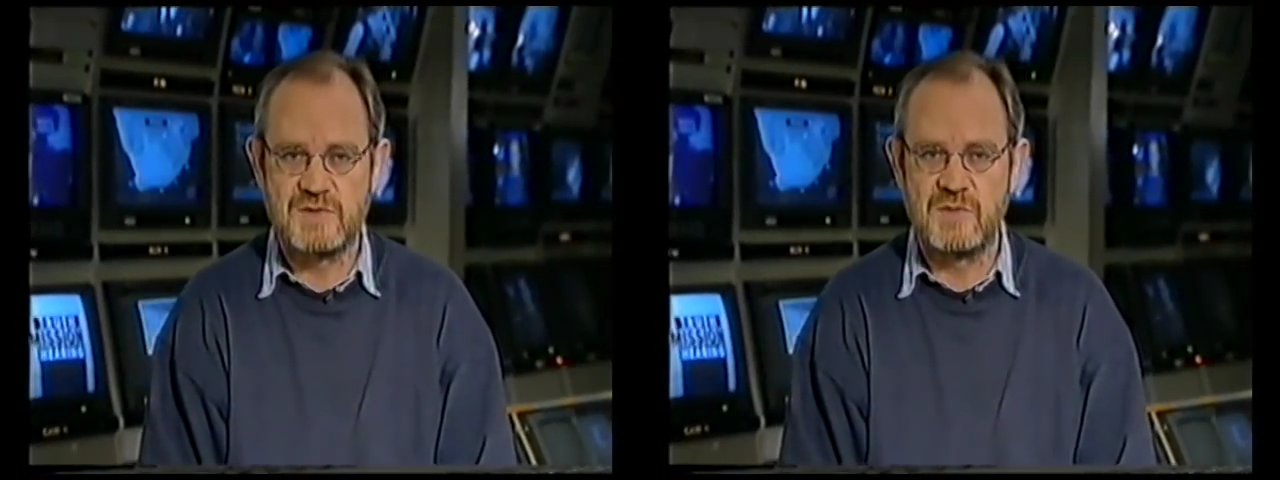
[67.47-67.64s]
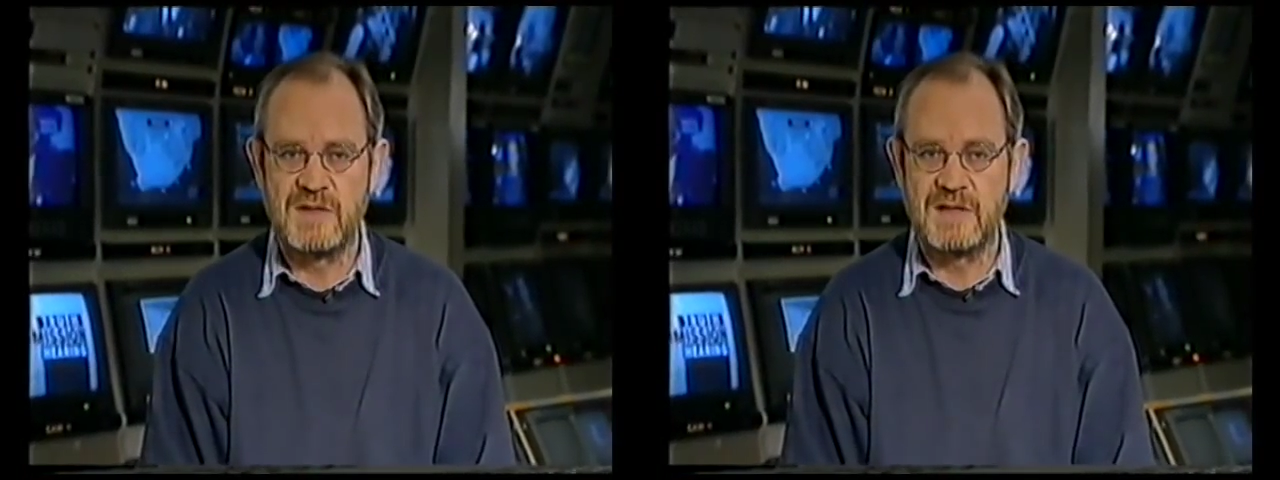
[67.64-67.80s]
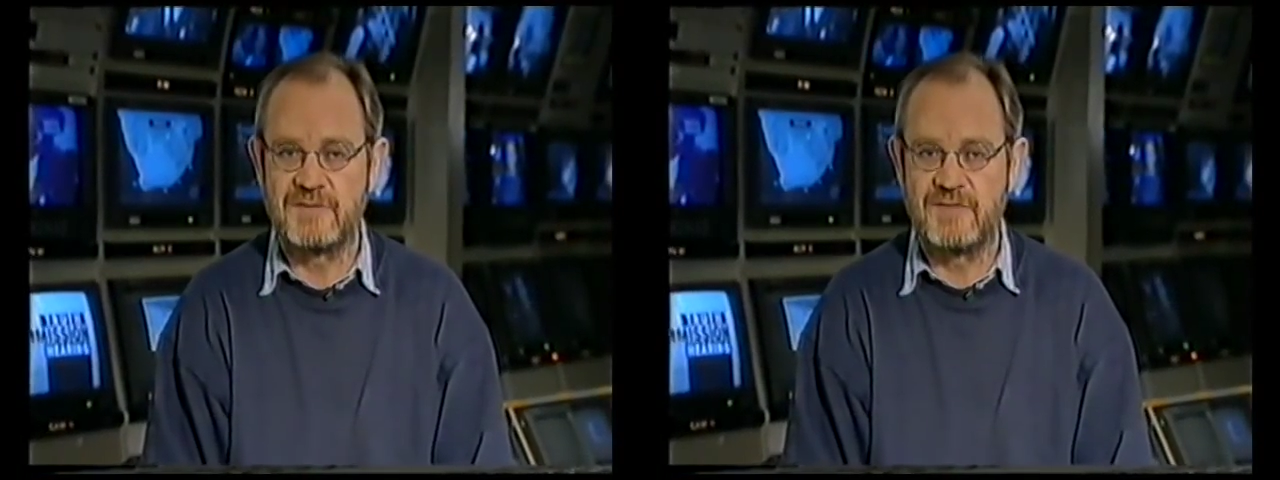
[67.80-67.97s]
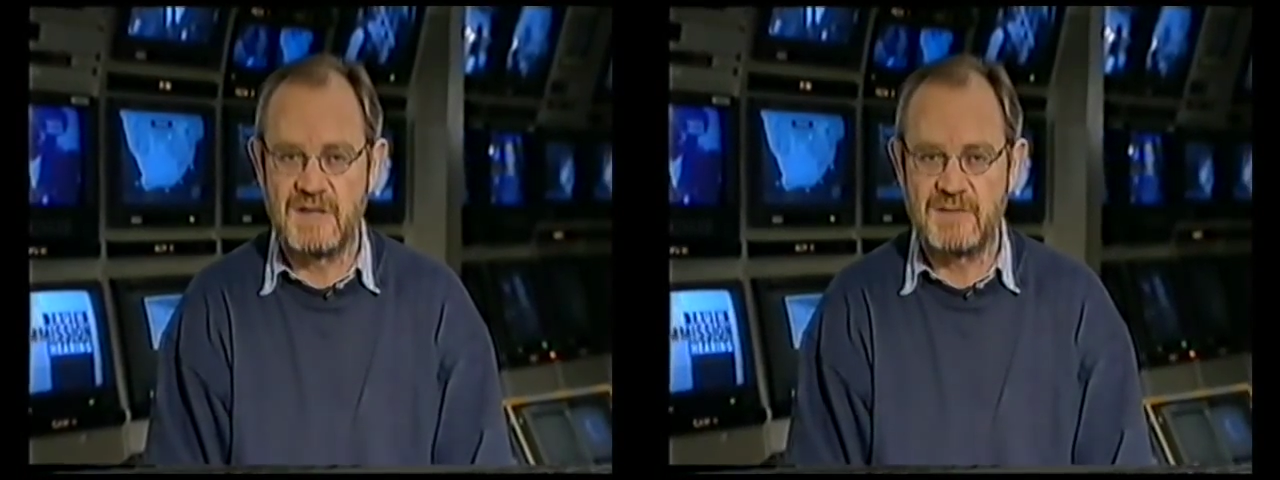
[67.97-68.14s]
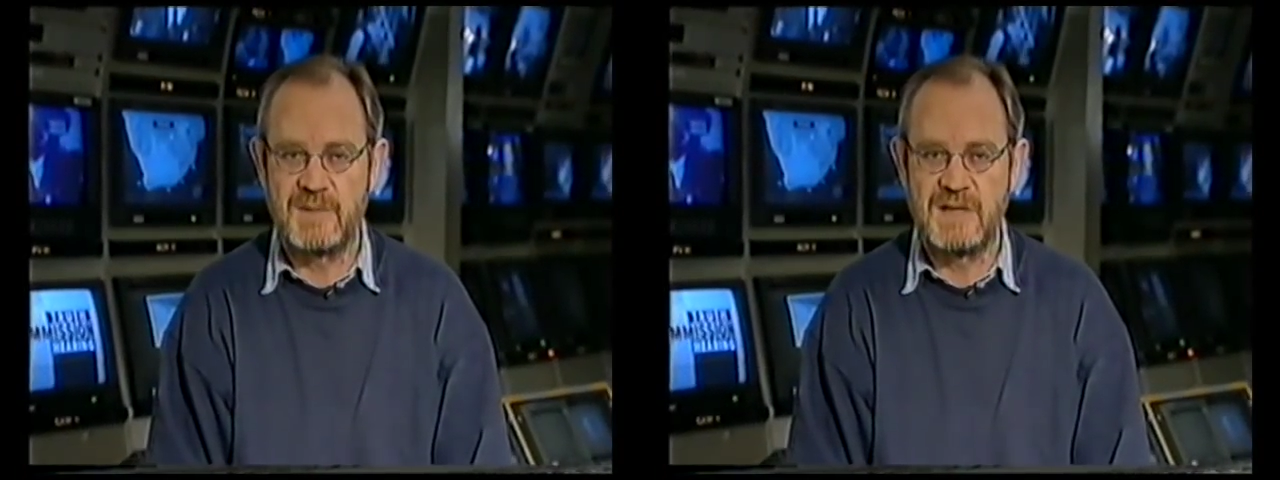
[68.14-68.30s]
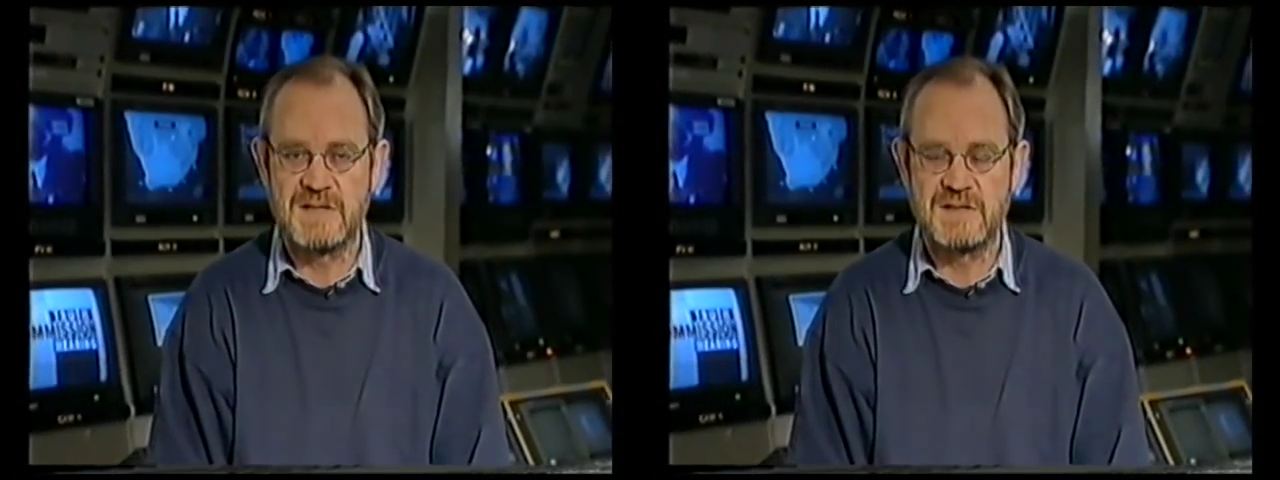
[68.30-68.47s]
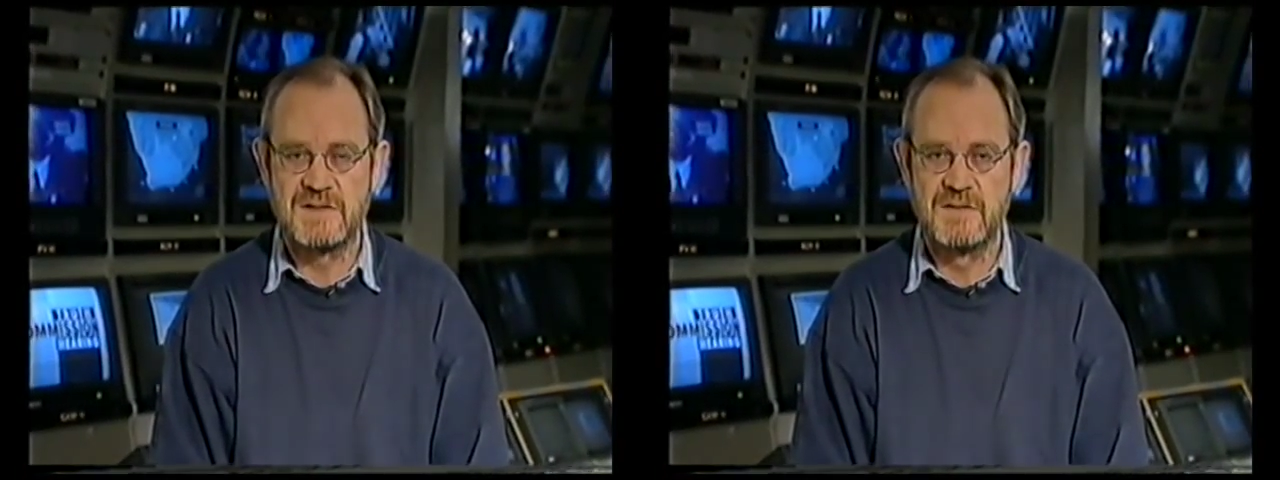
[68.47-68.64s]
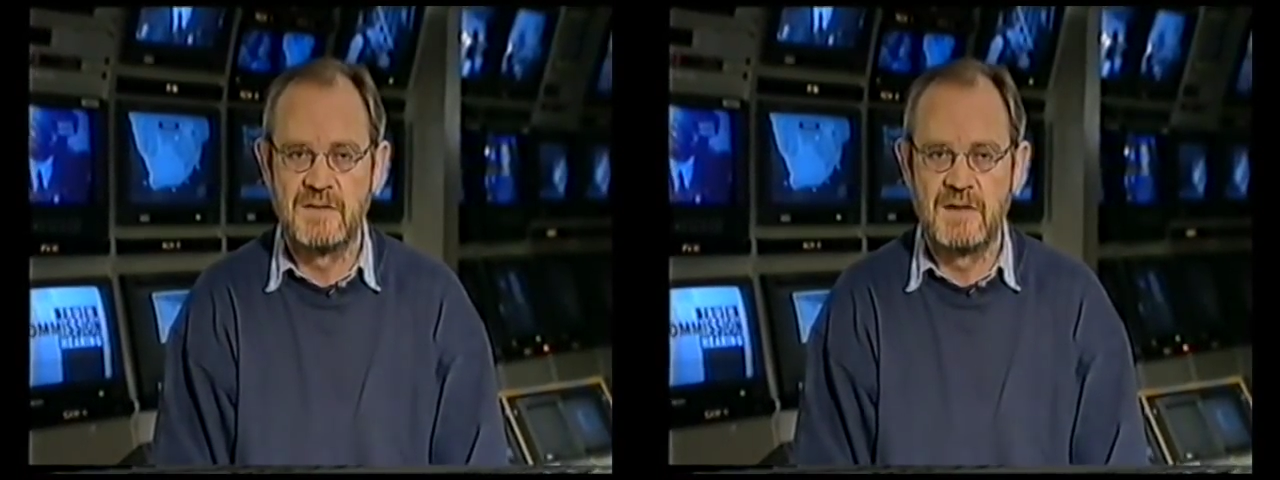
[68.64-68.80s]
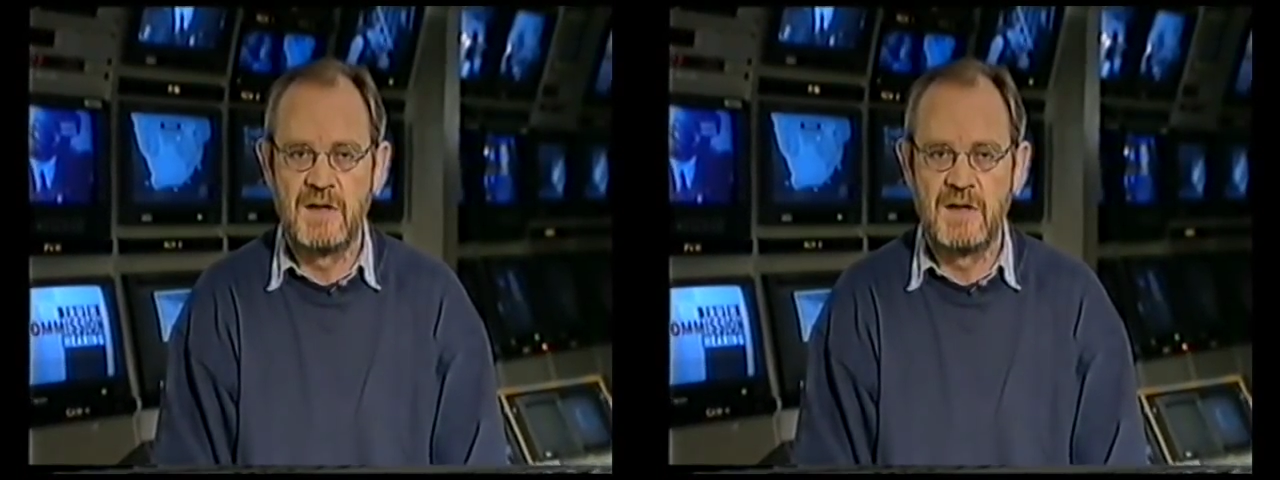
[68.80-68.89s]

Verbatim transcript: squad at Vlakplaas,